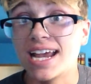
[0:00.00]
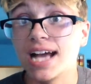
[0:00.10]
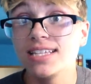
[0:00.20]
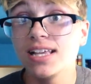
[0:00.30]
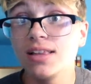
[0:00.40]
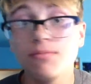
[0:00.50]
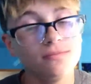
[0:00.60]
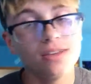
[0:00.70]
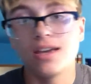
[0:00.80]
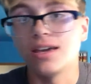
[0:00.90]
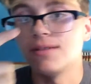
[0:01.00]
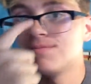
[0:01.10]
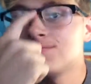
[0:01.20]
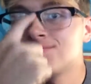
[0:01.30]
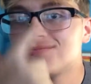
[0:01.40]
And I tell him, hey,
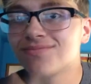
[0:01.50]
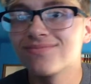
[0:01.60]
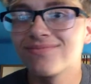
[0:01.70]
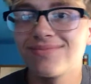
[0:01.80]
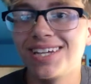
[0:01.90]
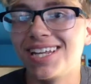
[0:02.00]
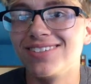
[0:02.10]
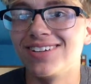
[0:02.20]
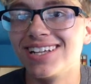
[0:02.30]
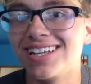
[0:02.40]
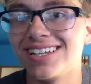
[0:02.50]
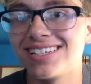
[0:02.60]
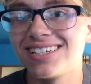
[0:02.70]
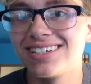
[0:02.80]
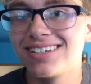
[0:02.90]
it is what it is.